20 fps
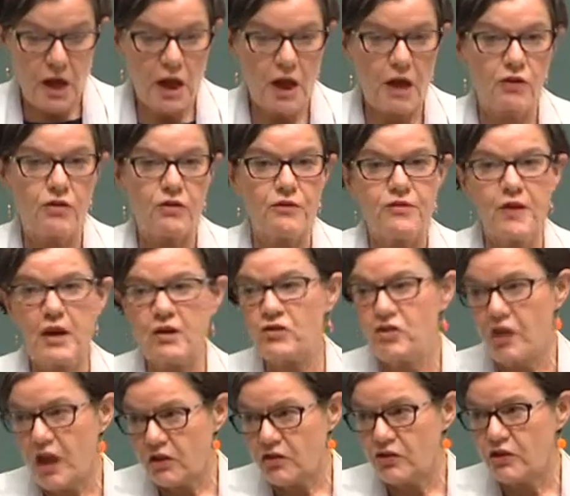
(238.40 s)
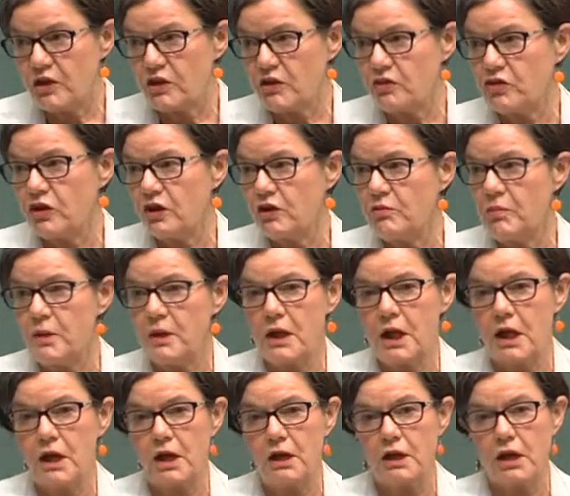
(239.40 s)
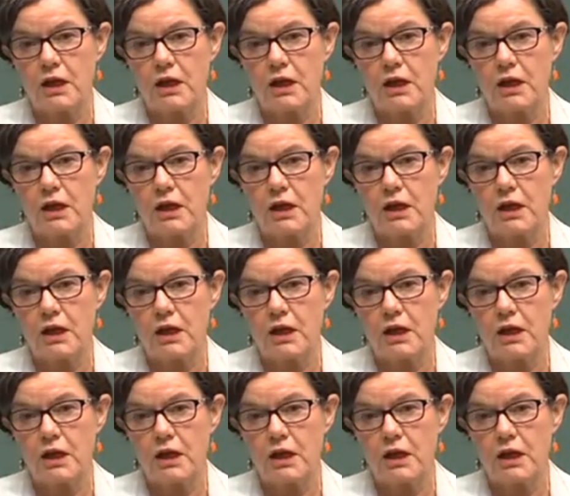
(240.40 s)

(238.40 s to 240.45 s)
and it's a fantastic achievement, and I'd